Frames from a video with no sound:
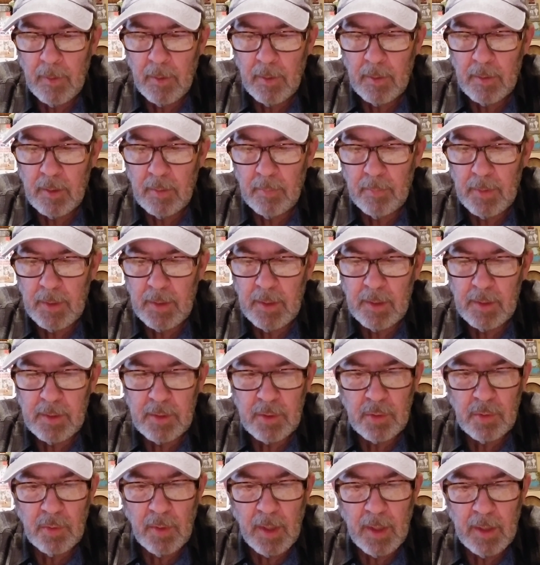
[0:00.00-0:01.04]
The minutes
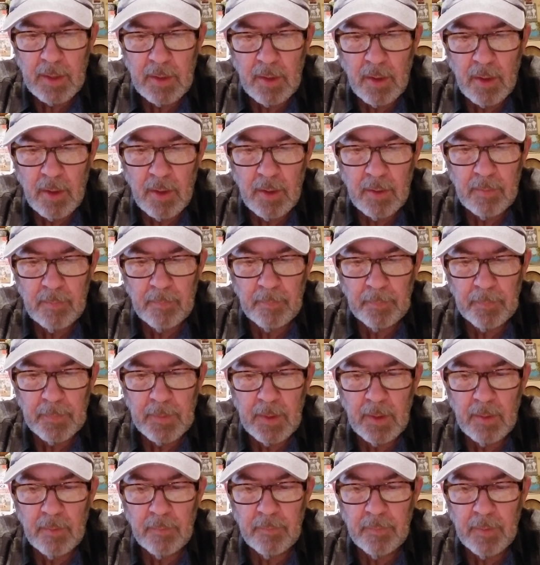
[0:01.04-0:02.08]
dragged on.
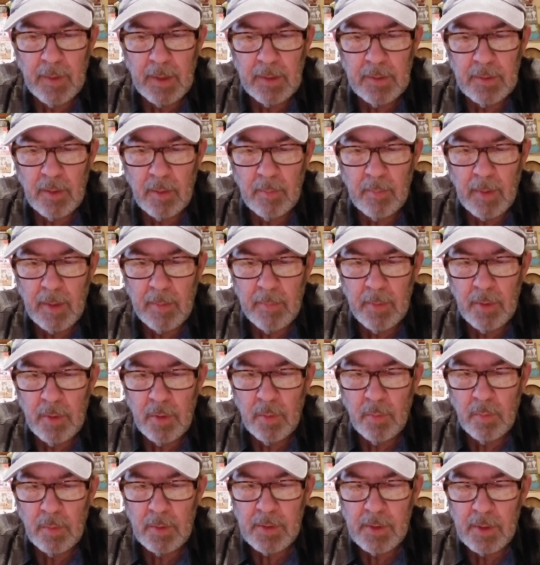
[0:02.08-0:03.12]
The effect on my
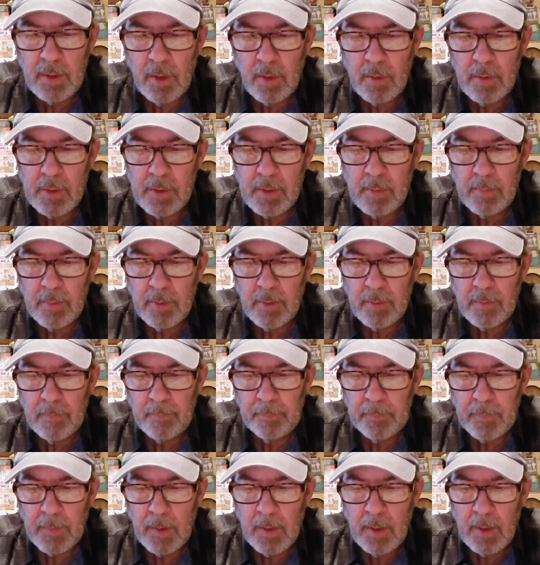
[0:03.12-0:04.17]
mood was noticeable.
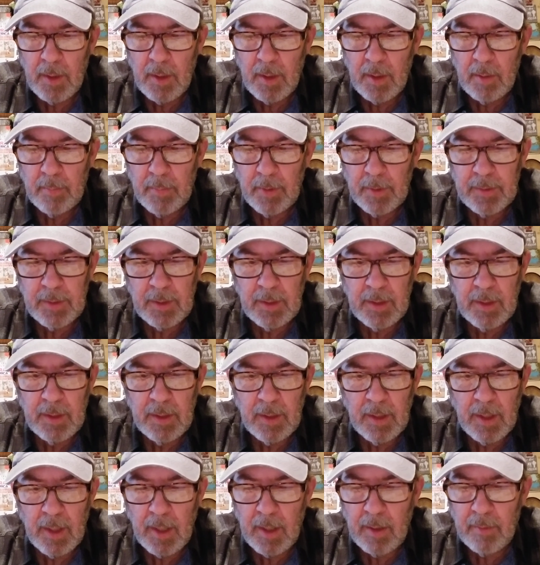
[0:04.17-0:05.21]
But
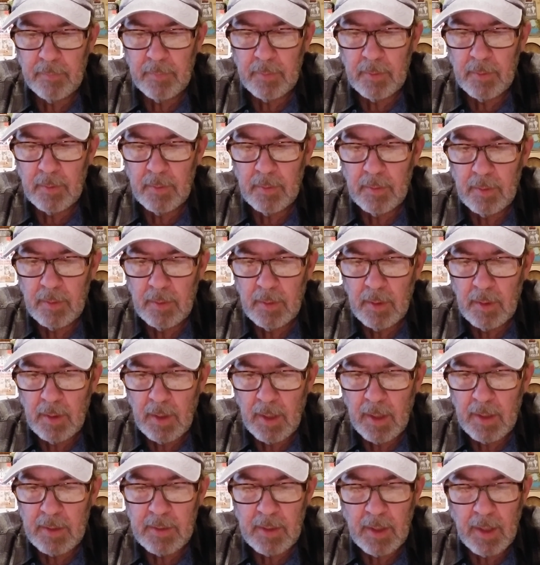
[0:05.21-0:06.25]
then, after
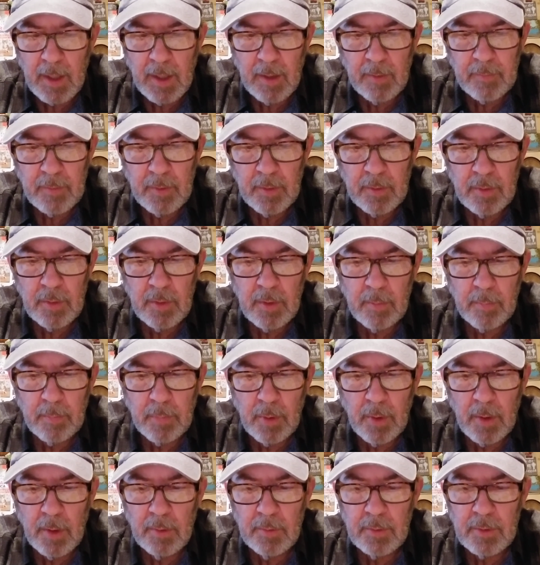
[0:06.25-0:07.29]
as afternoon
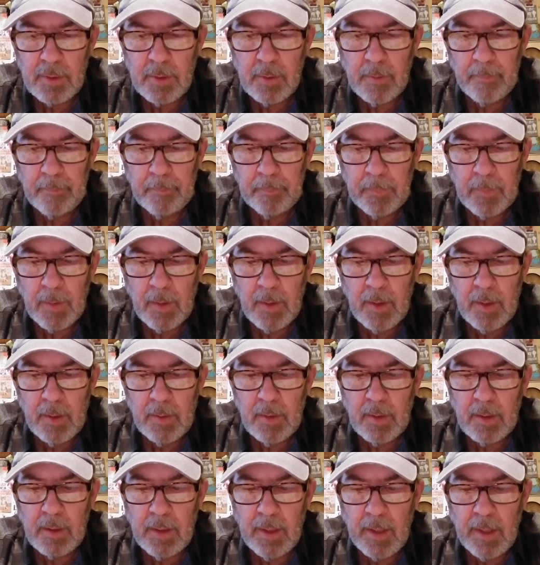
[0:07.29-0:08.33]
approached,
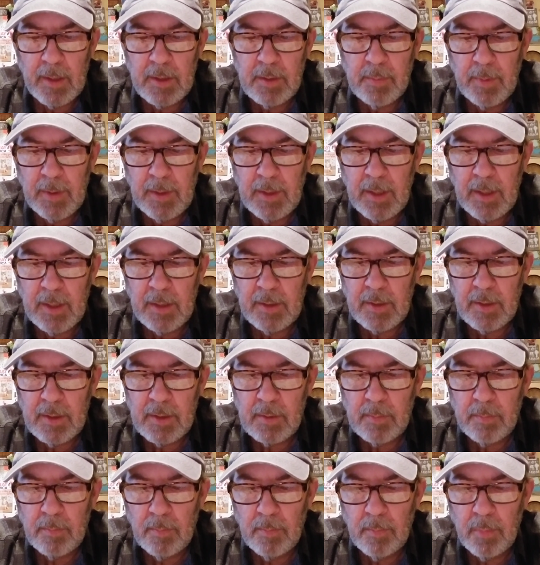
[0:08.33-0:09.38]
the clouds began
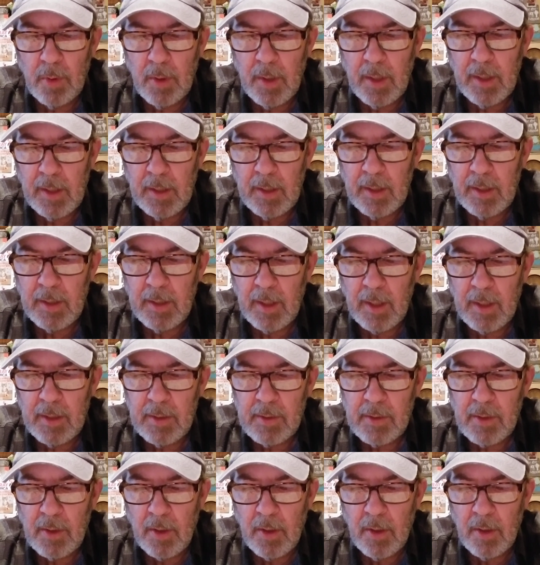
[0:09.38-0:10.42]
to break and I
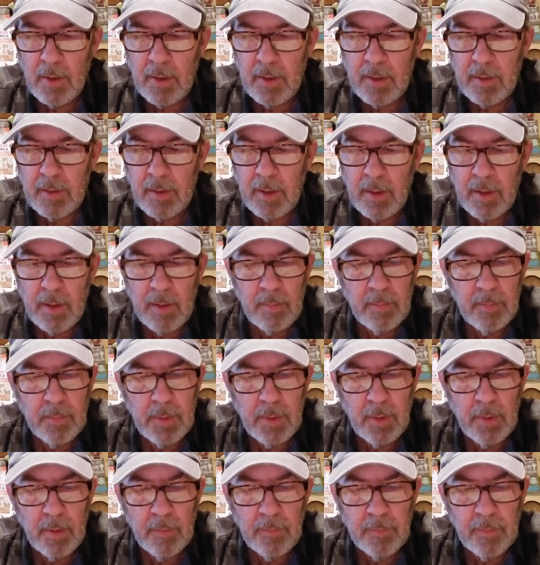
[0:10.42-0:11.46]
saw it,
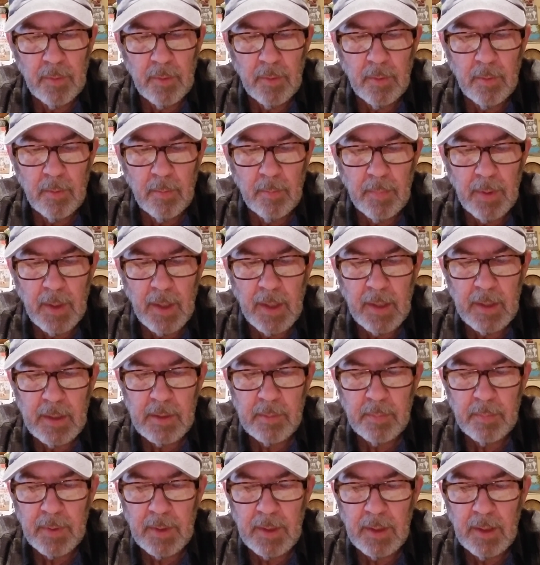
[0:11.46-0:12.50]
beautiful Pikes
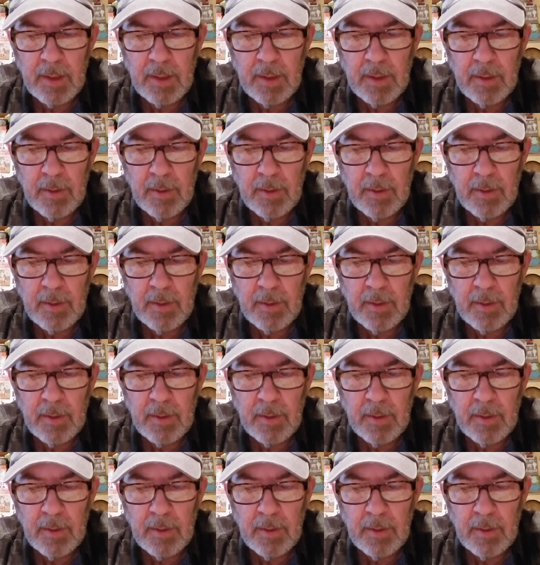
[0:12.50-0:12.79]
Peak,